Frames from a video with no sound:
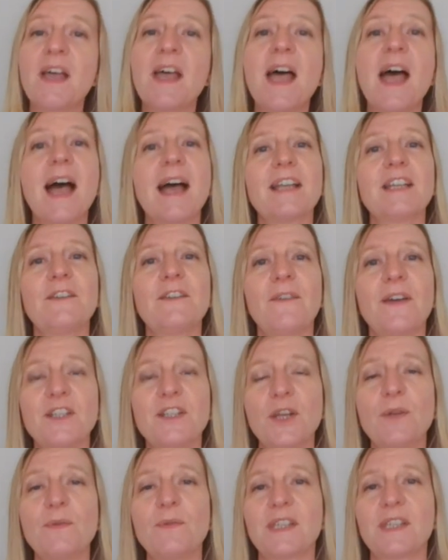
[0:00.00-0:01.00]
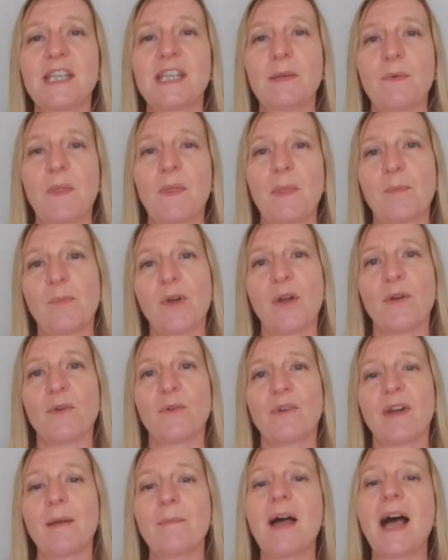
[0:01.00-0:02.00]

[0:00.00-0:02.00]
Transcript: And if I don't see you on the programme,